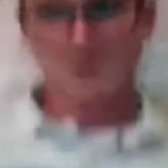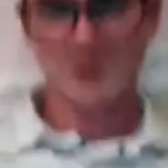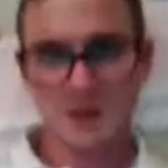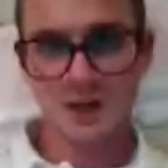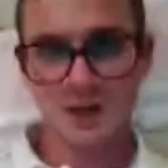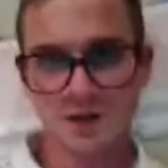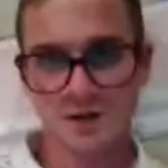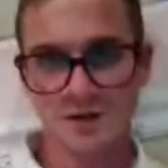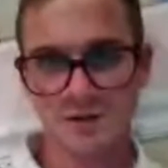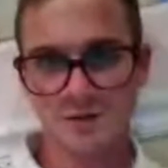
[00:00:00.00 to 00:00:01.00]

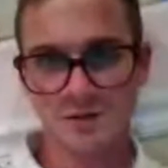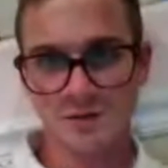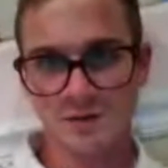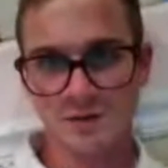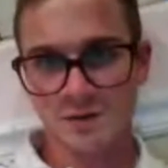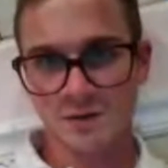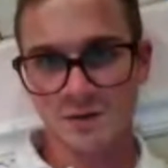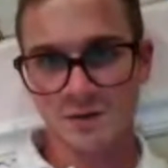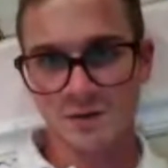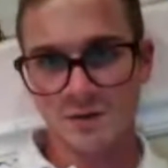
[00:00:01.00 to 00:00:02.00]
sine
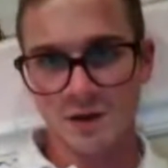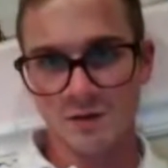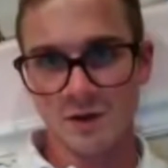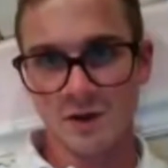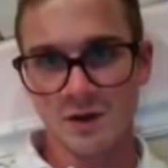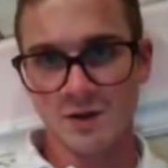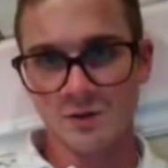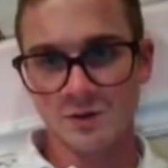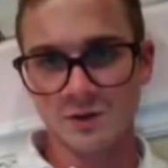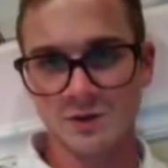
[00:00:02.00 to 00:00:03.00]
alpha
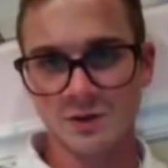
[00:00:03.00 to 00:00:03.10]
equals